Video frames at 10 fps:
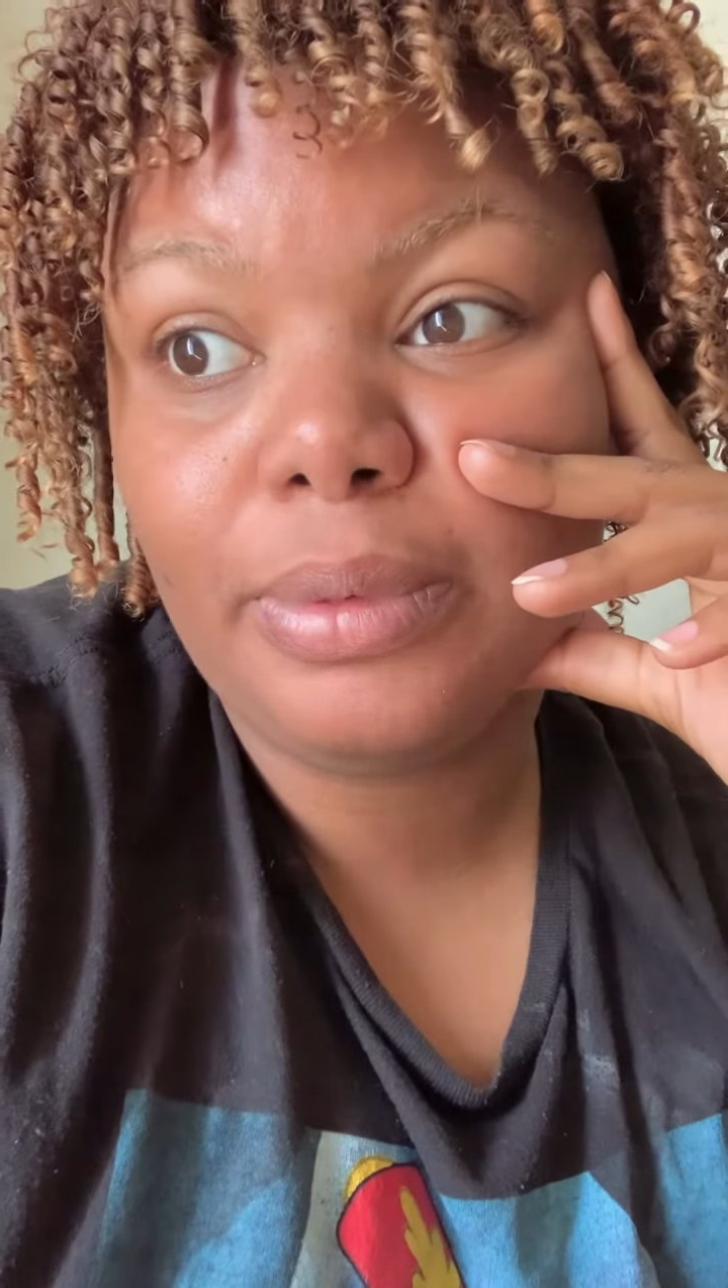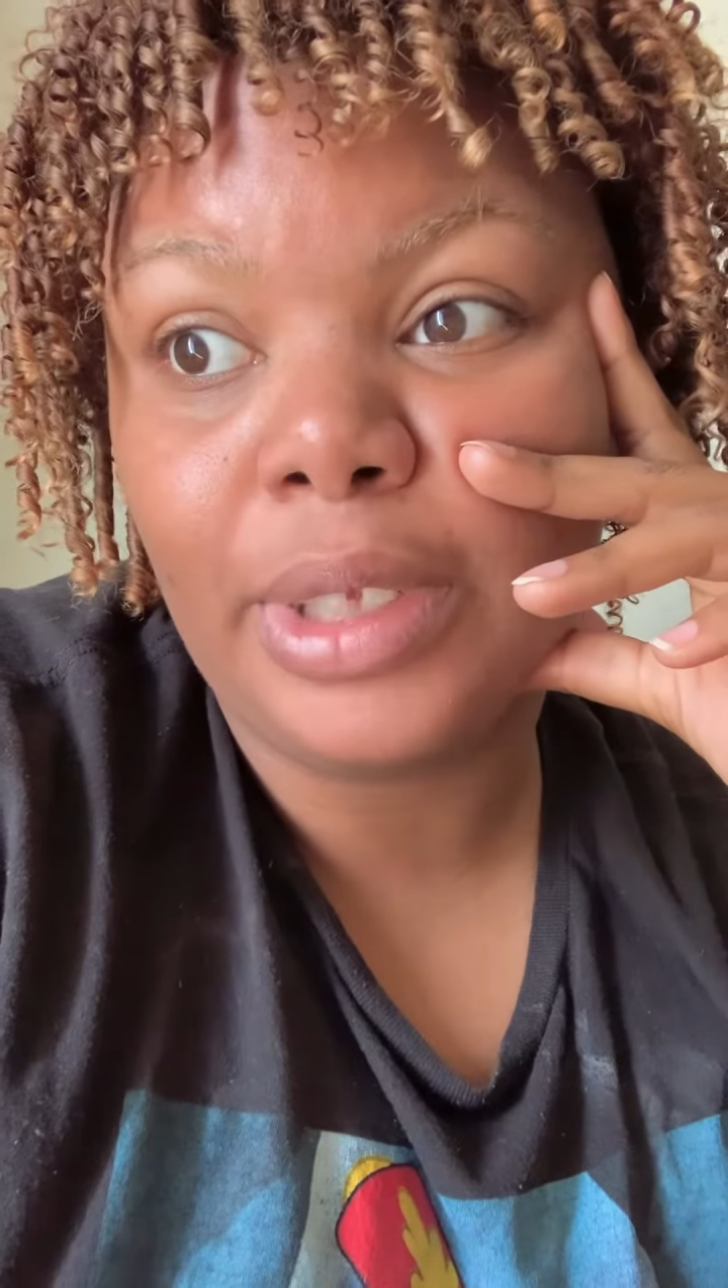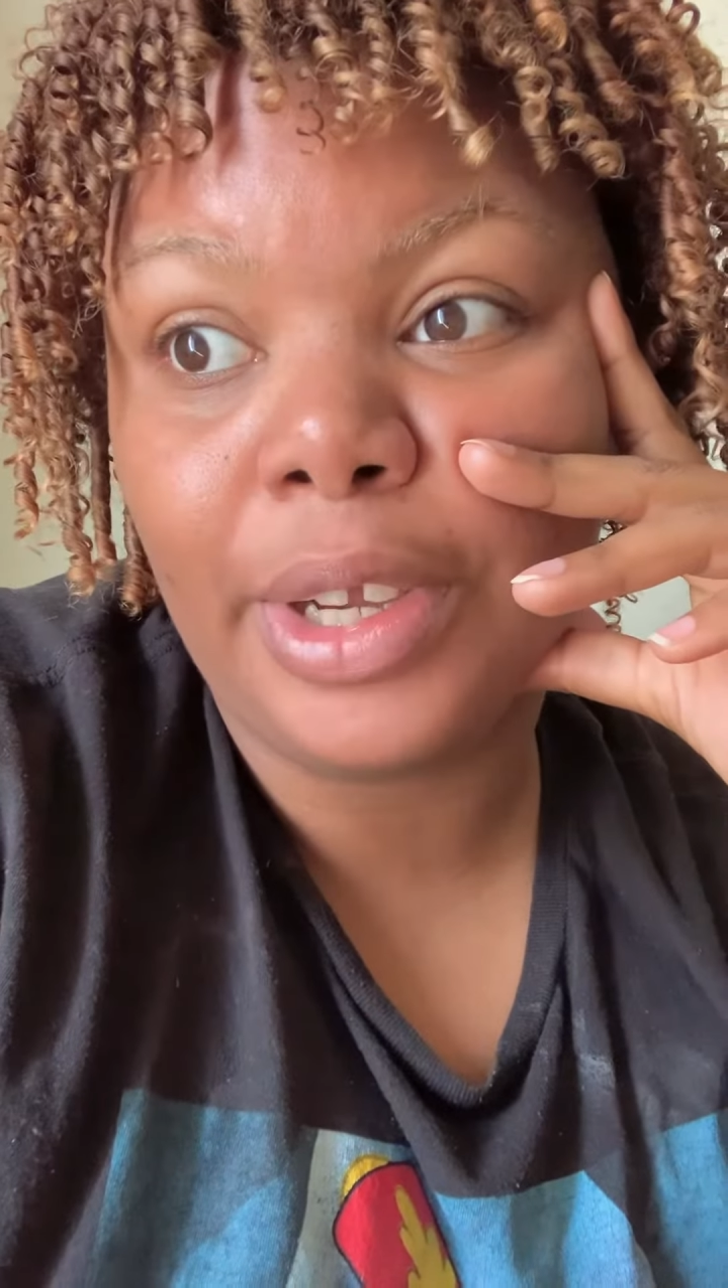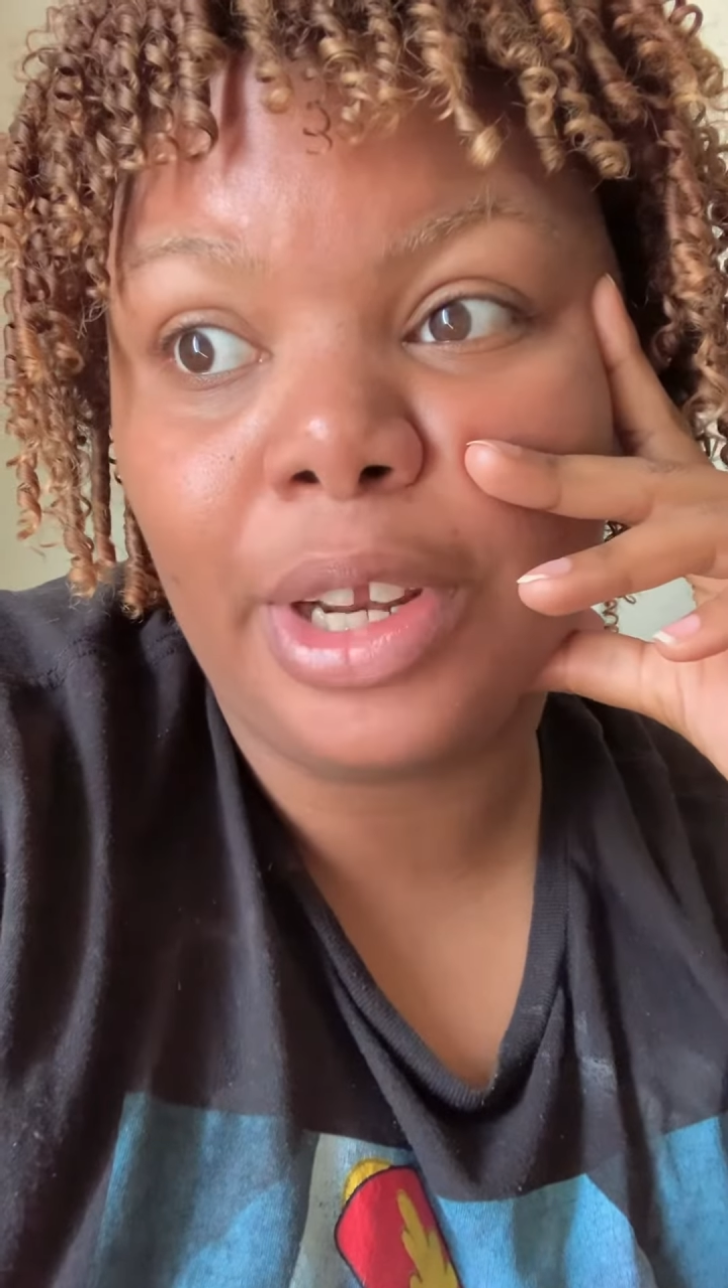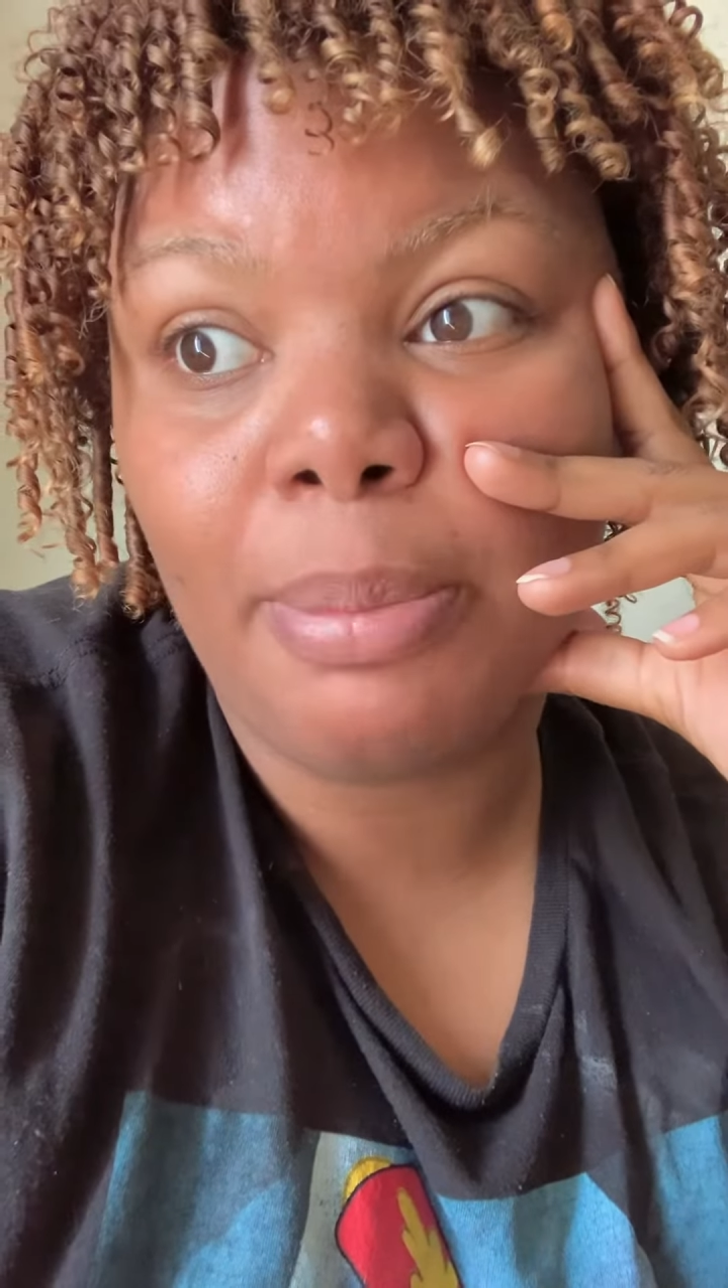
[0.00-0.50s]

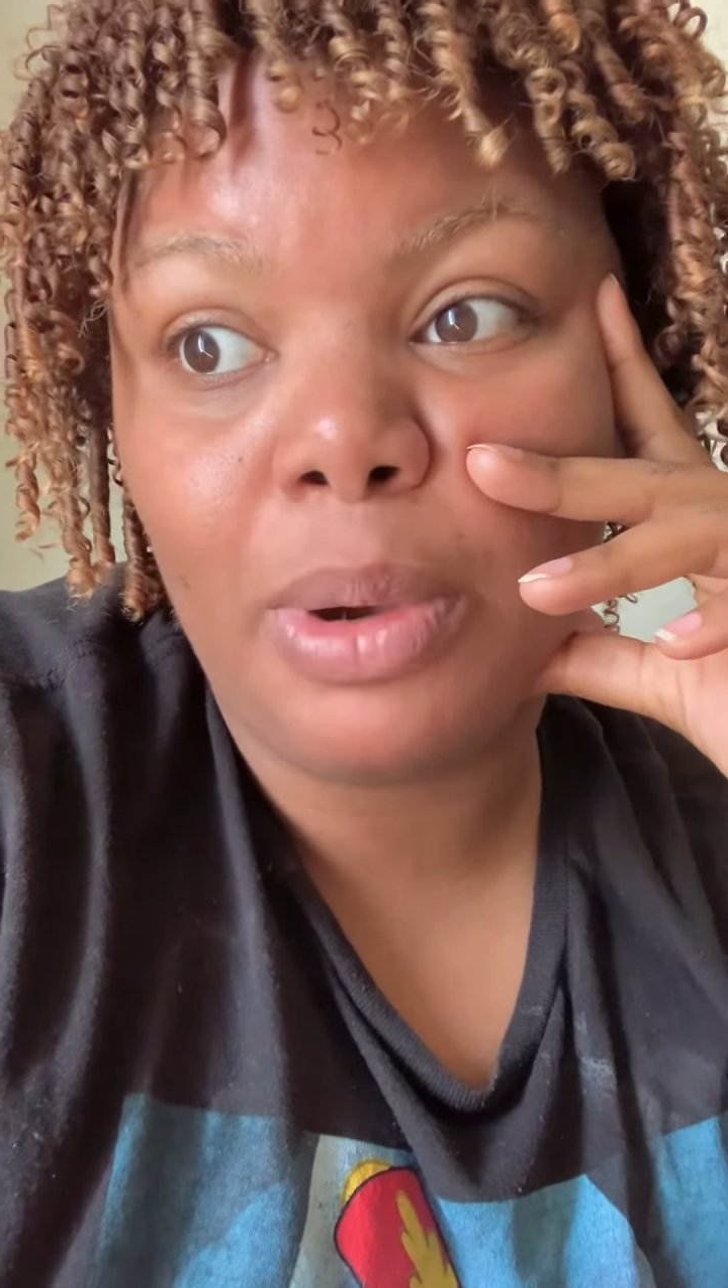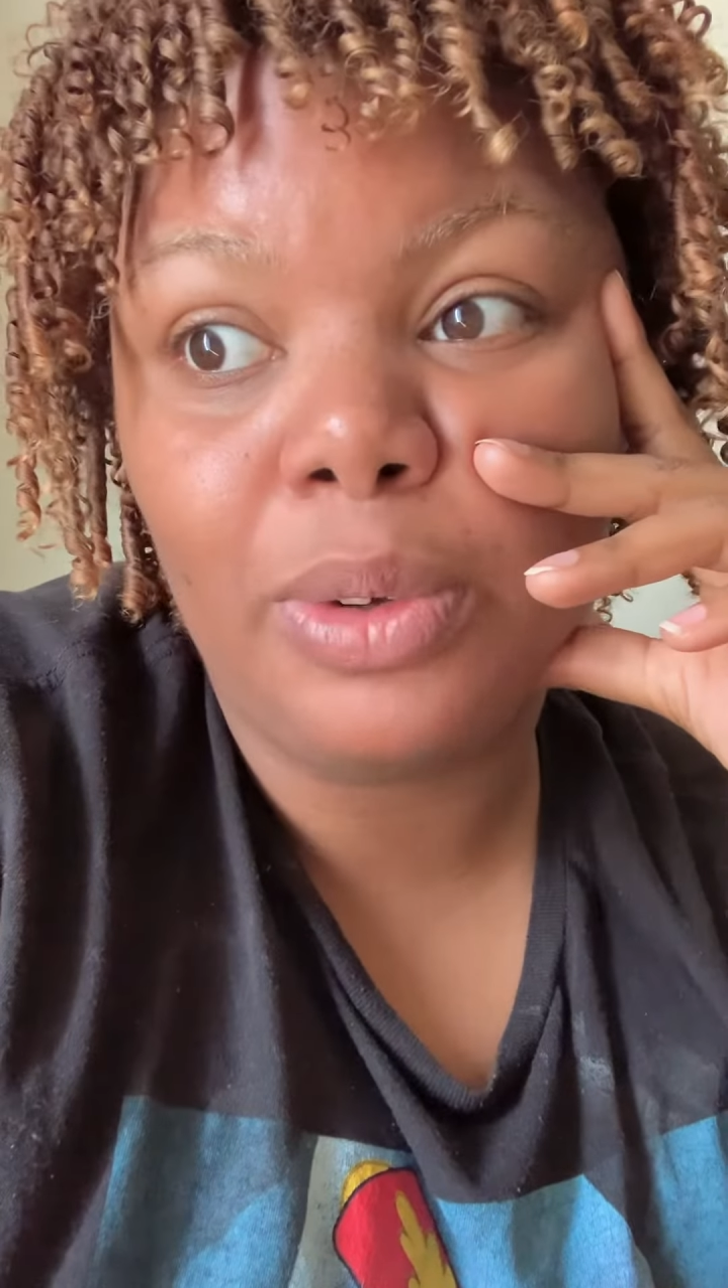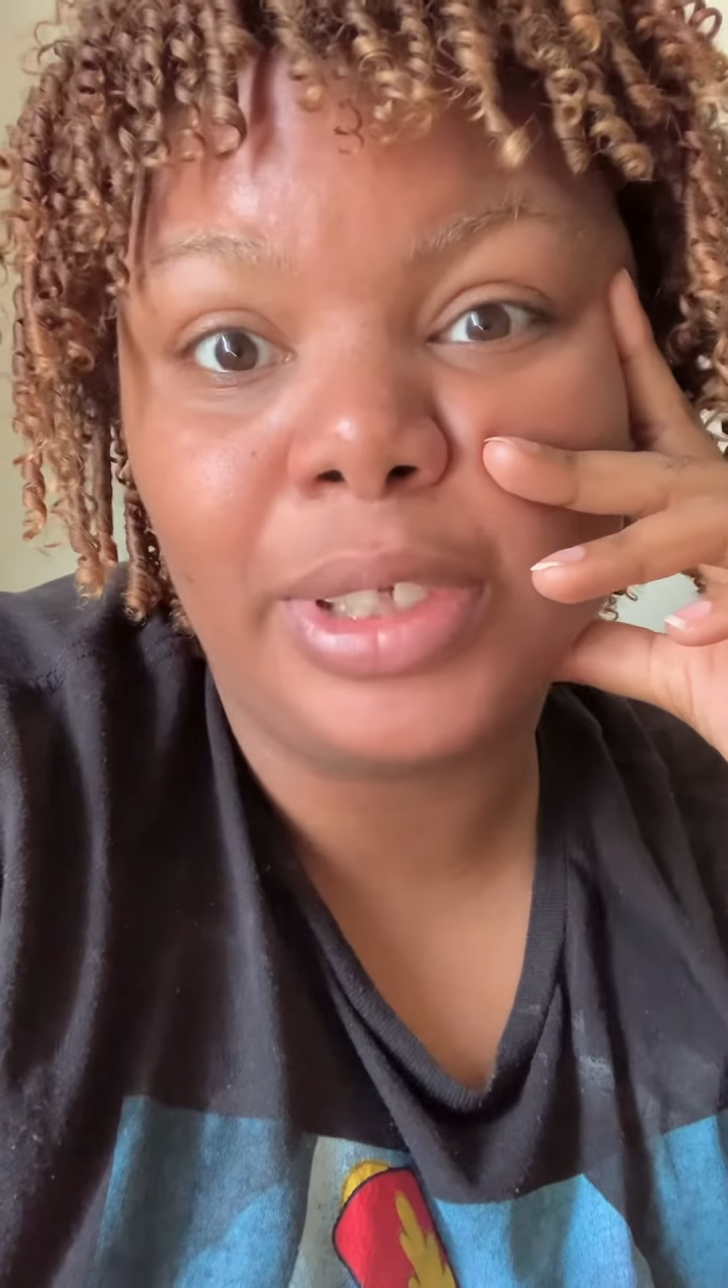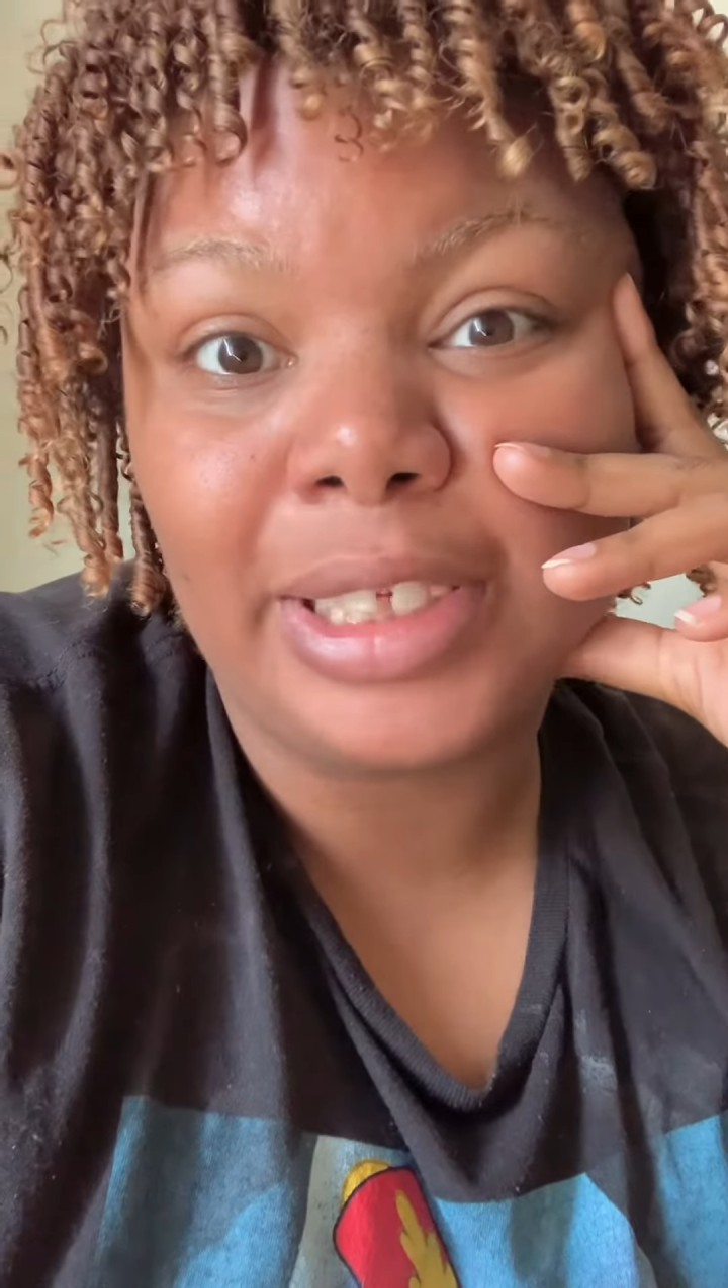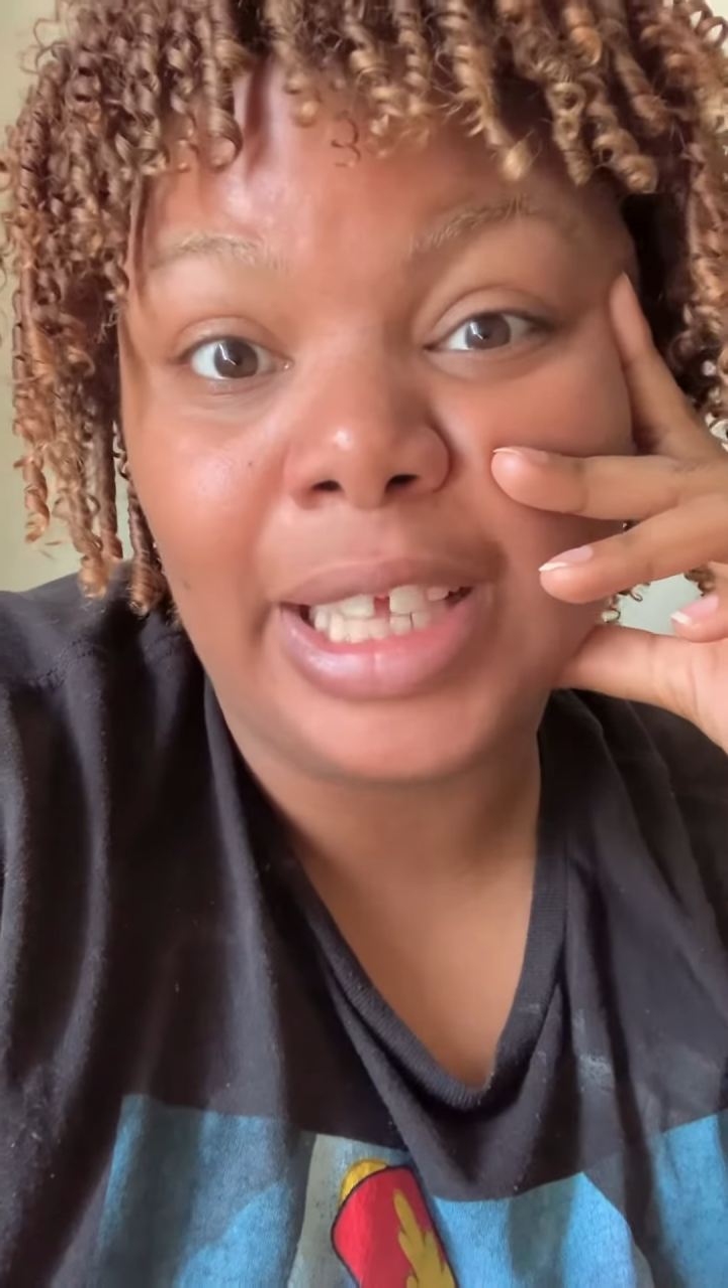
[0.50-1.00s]
they're going to pose